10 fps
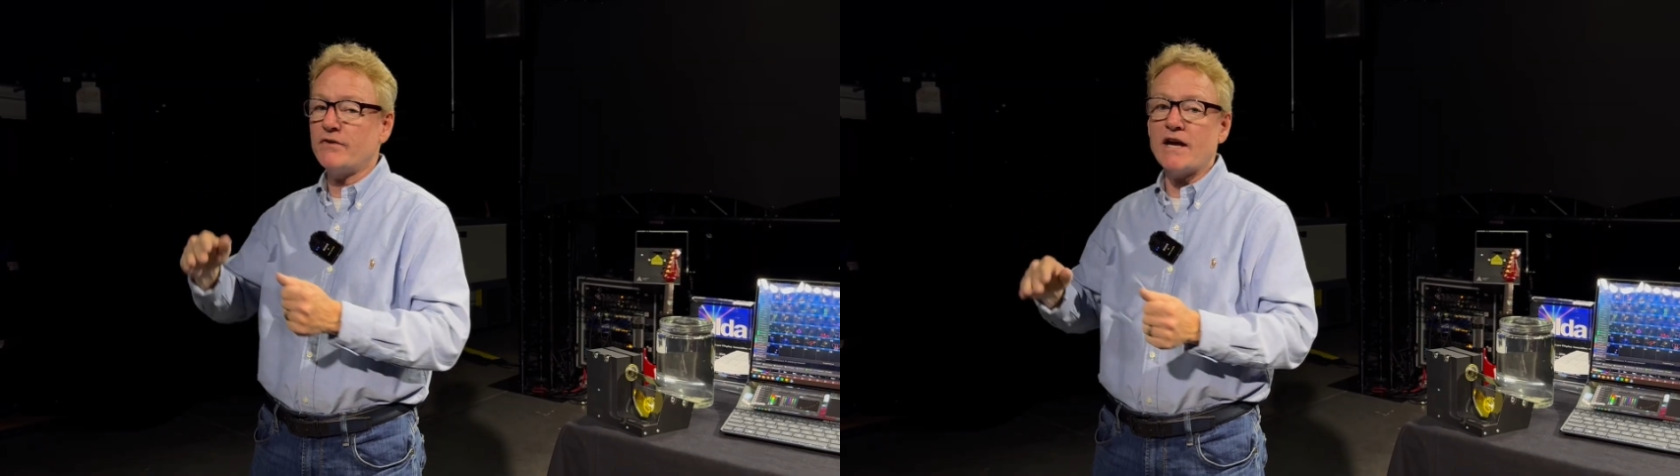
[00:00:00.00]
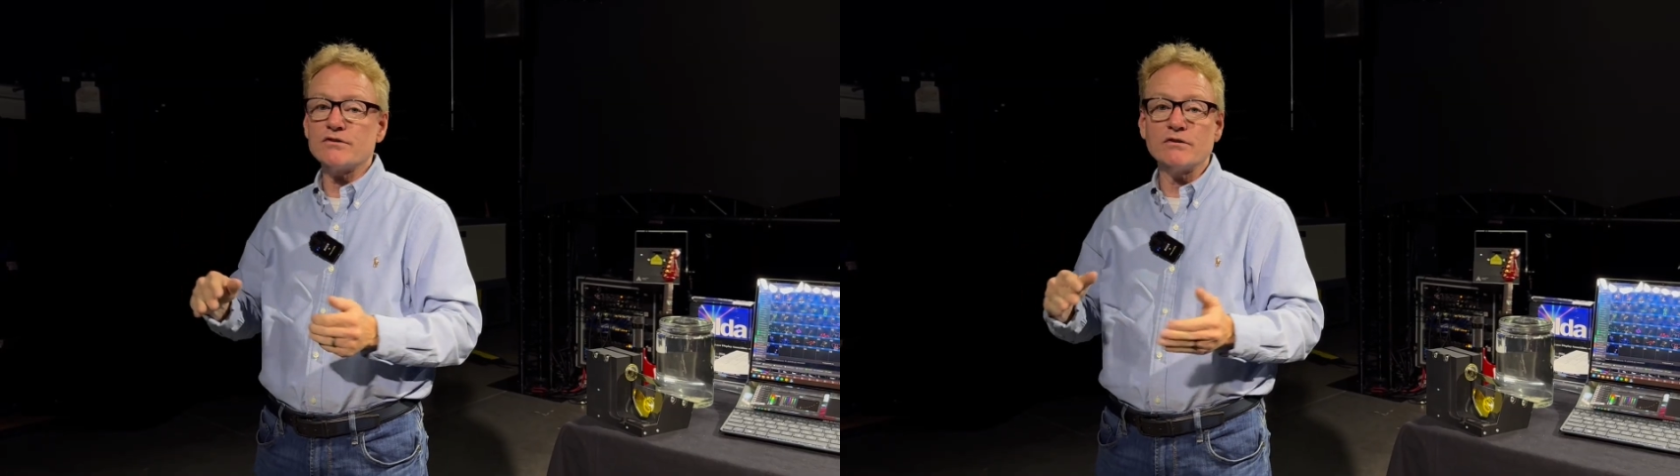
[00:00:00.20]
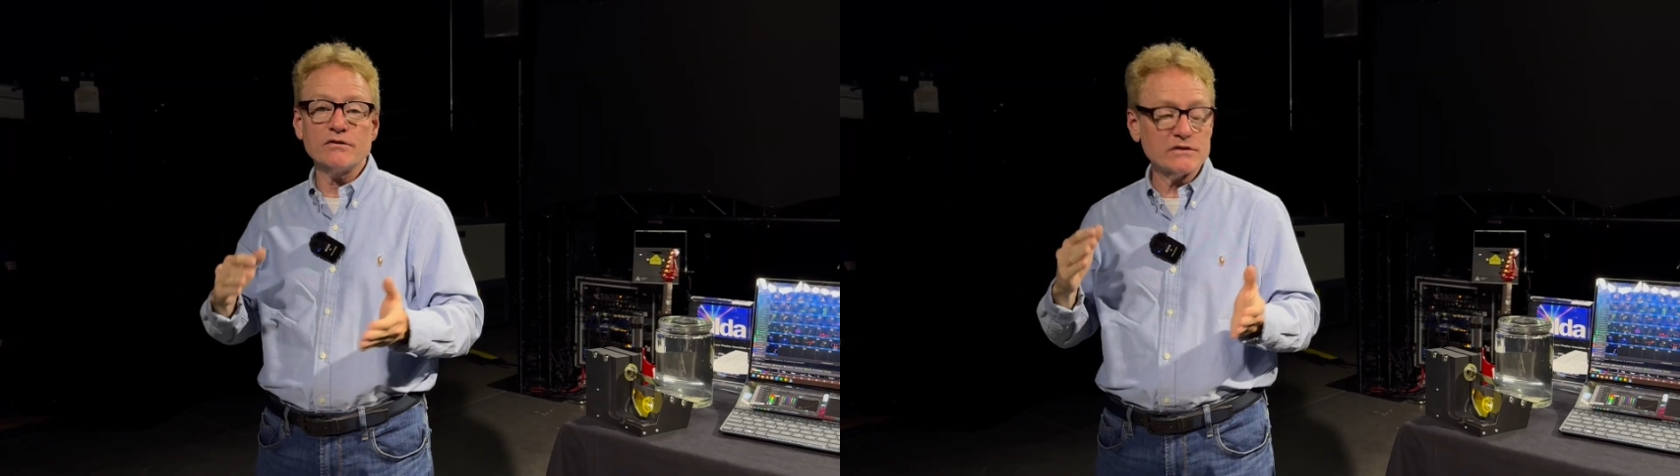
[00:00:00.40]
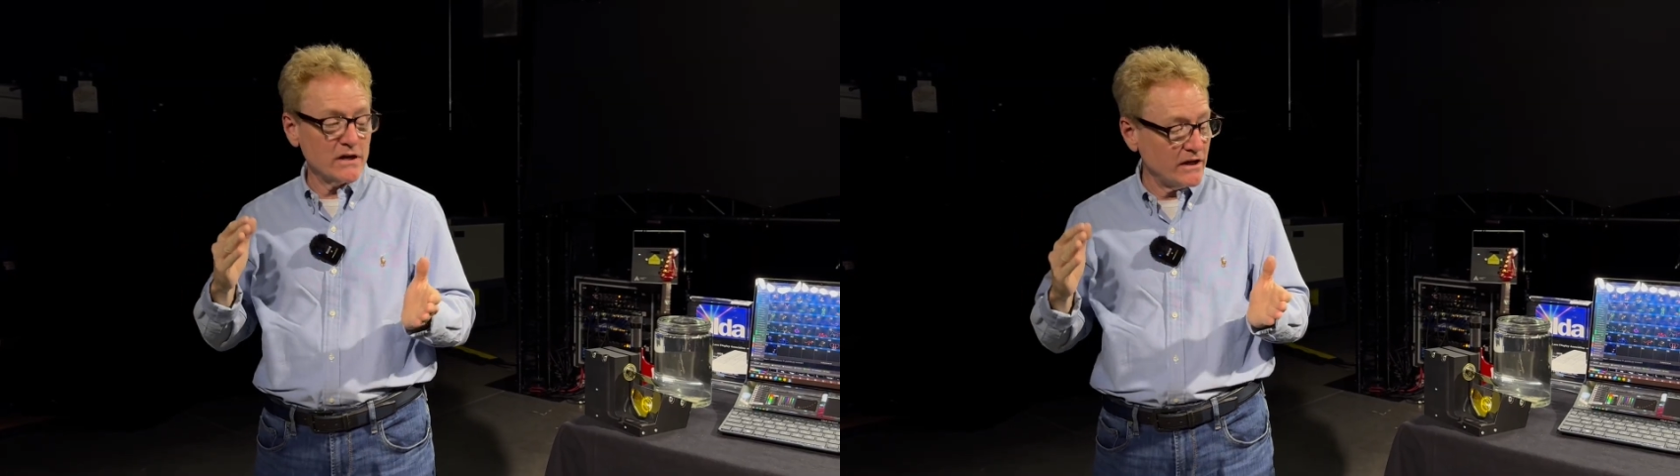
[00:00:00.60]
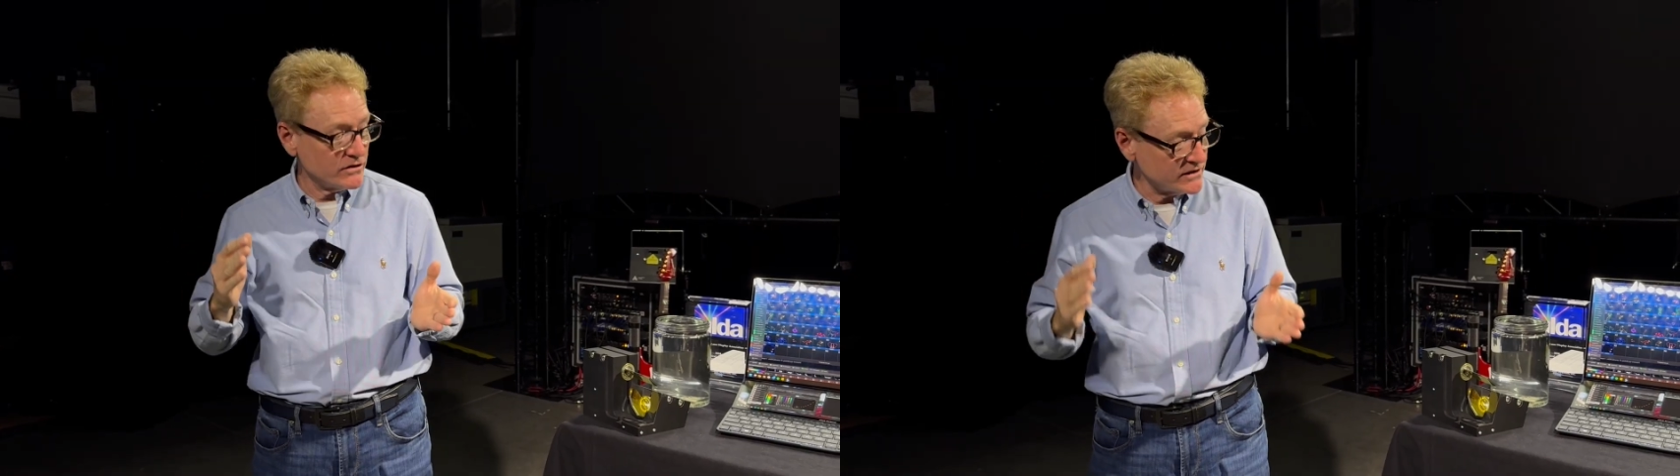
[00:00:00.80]
faster.
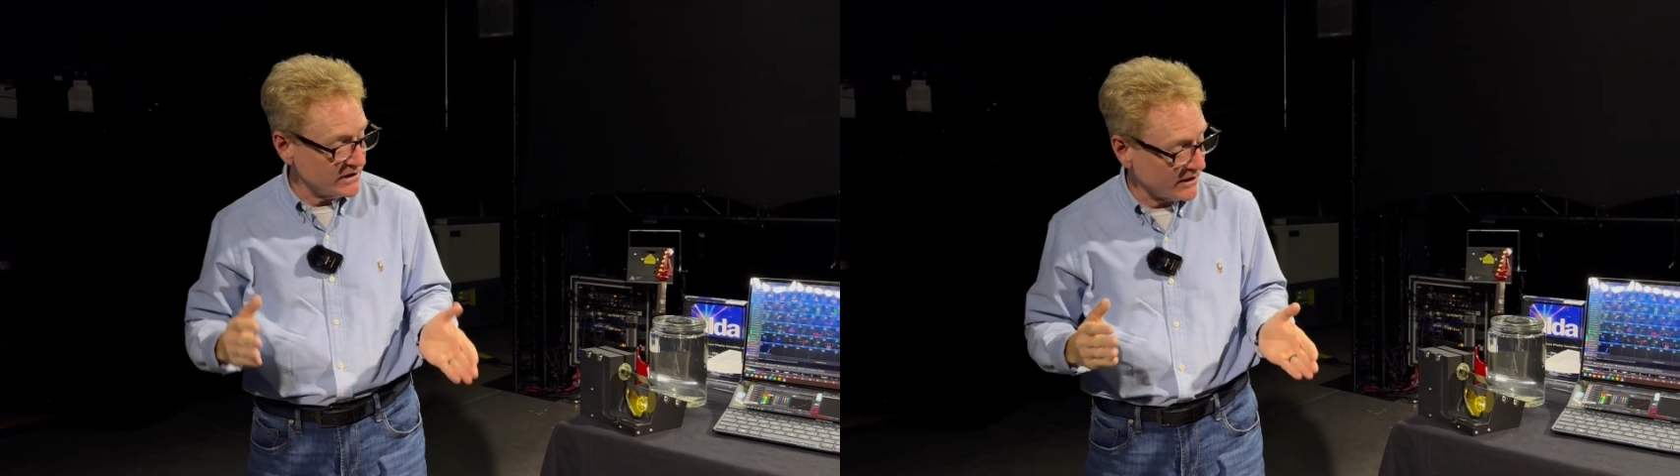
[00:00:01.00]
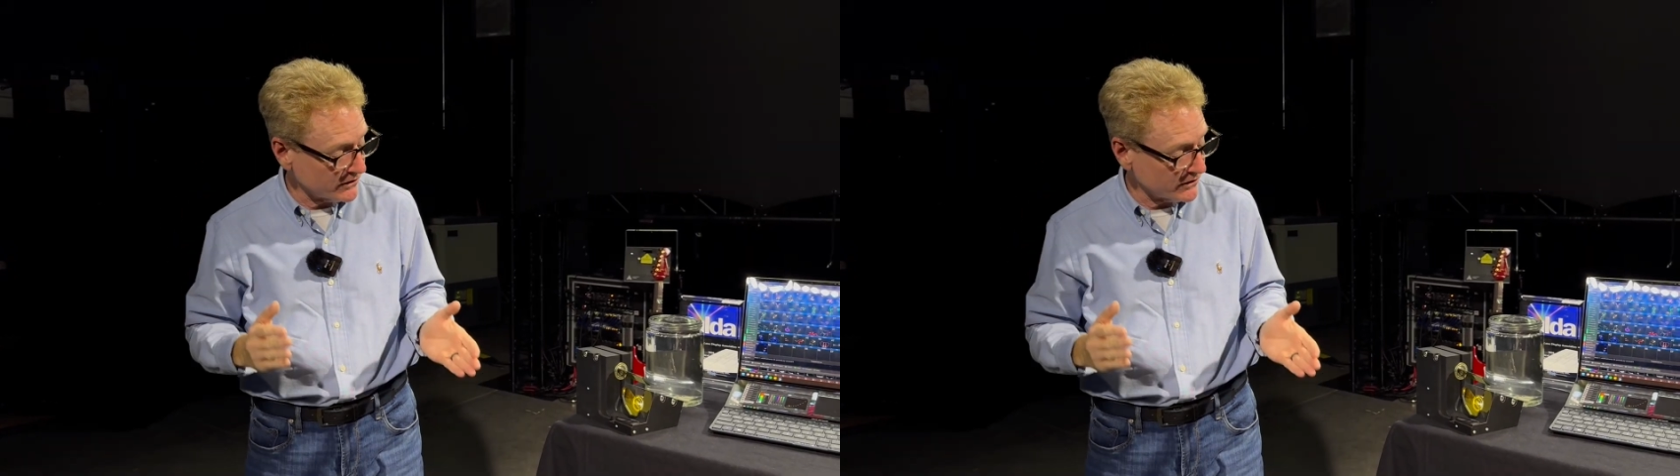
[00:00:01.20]
And there's another